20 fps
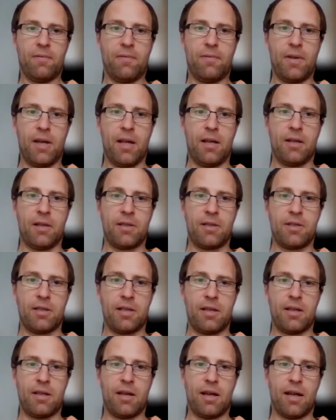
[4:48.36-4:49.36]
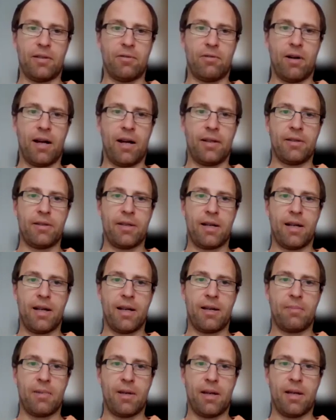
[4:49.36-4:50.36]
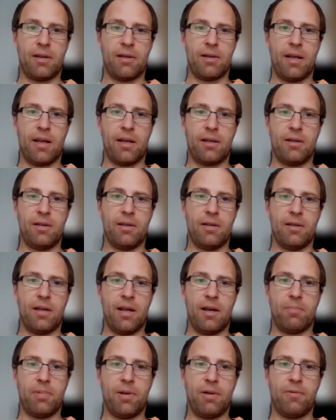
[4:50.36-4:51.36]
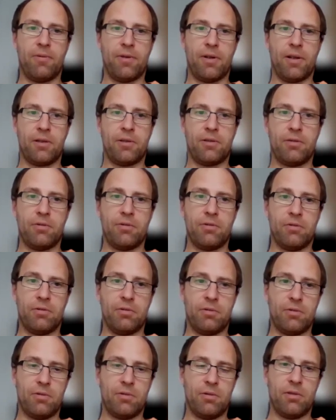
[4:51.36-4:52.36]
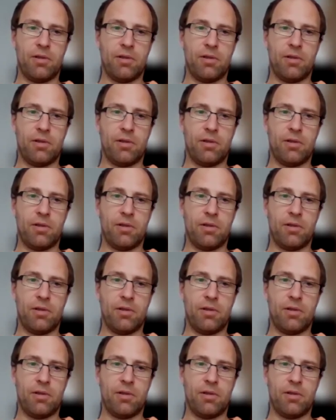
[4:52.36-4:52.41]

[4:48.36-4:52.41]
things at runtime, and they prefer to